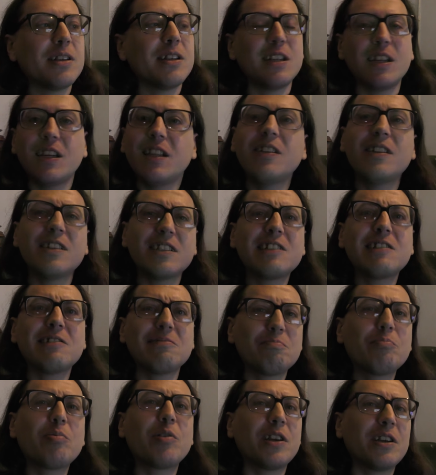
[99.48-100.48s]
But
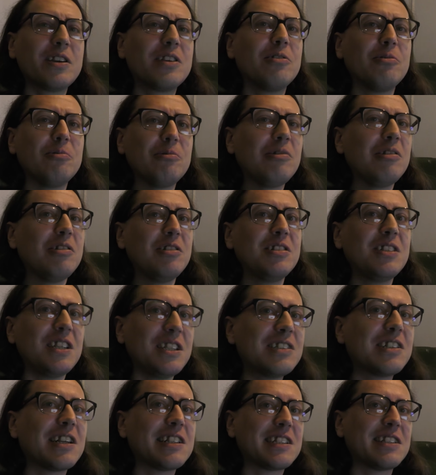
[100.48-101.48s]
it's a pretty cool and
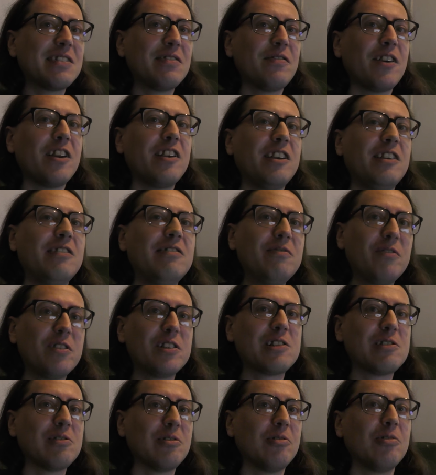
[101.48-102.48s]
interesting venue
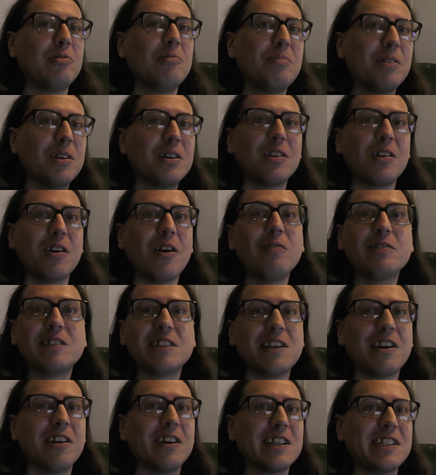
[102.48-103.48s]
for sure, but
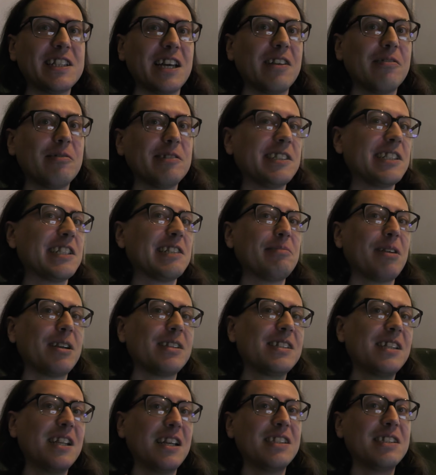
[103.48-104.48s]
obviously, like I said, I wasn't
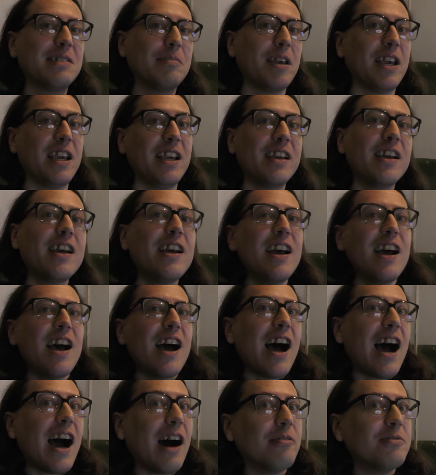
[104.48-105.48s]
expecting it to be
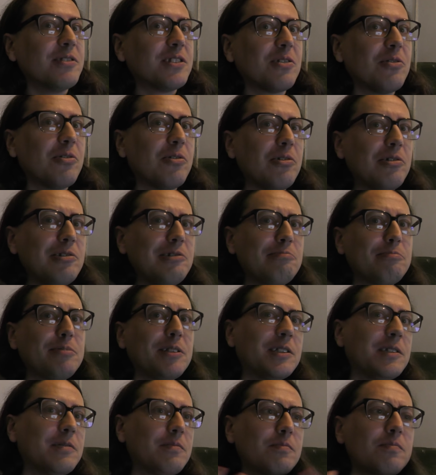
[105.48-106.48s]
outdoors,
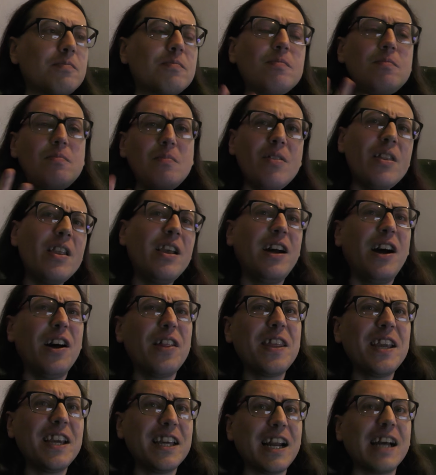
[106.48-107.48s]
but
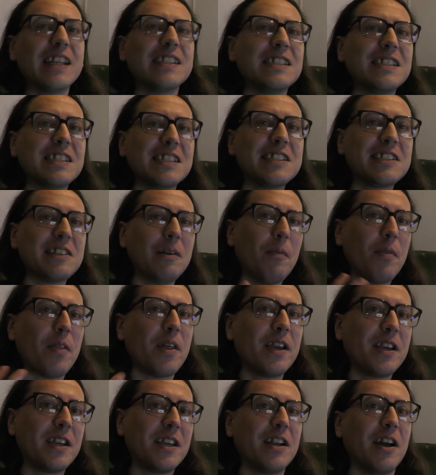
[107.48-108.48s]
I think it added to
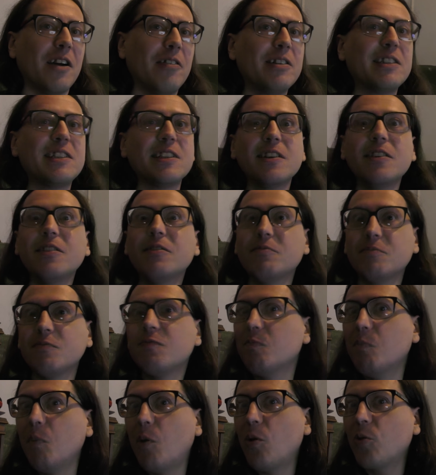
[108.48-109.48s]
something. You know, it's a
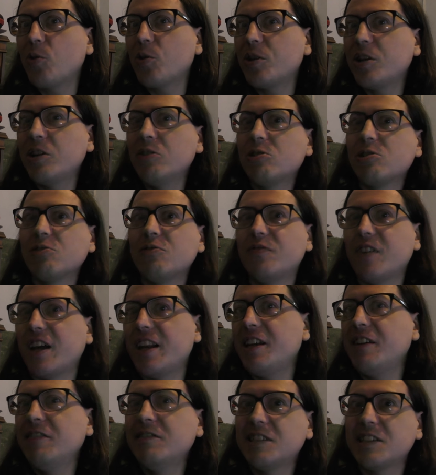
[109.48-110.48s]
more unusual
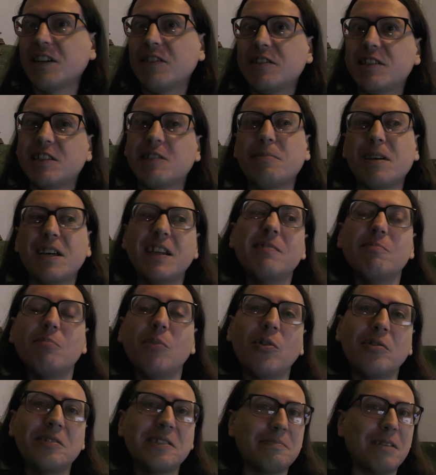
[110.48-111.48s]
venue, so it's a bit
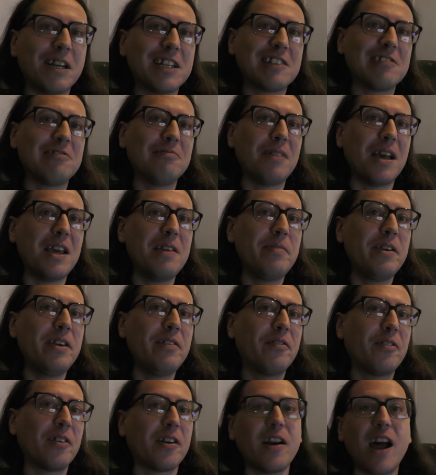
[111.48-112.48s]
more special
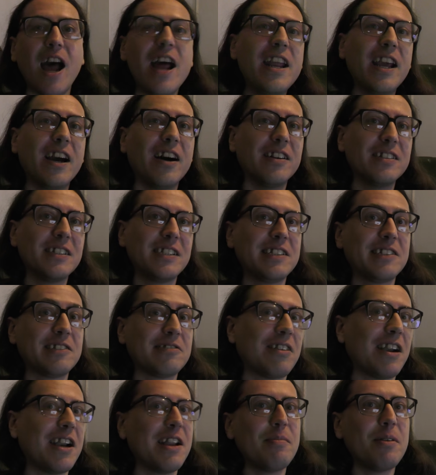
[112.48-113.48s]
maybe for any
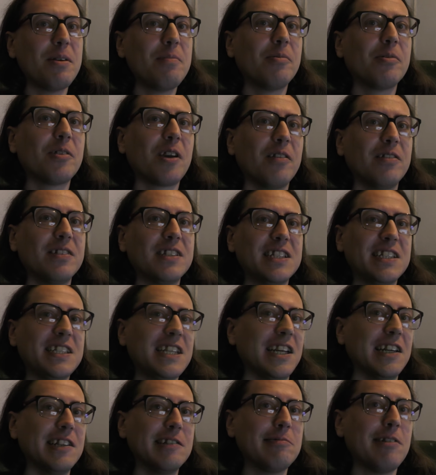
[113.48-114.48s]
artist or any people going to
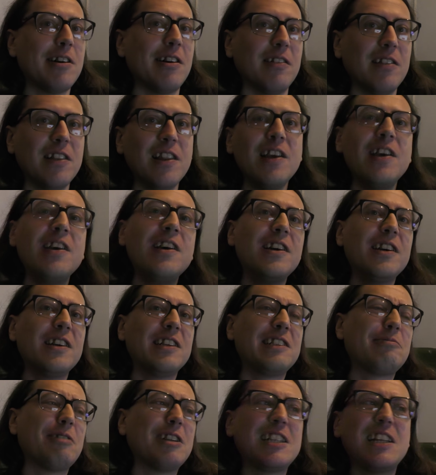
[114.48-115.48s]
see it as well,
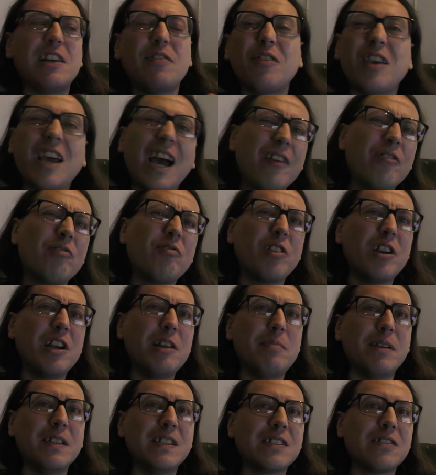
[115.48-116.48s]
especially if you haven't
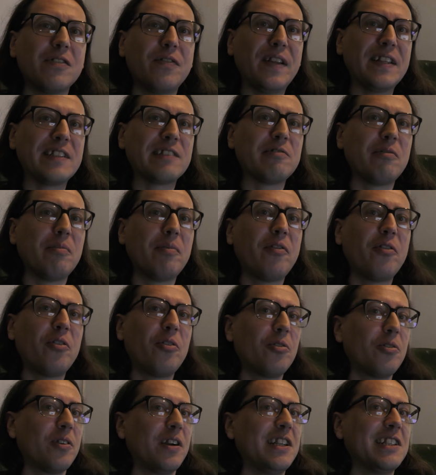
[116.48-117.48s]
really been to a festival
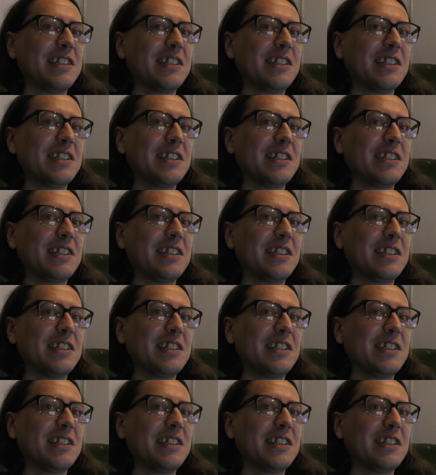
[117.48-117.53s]
before.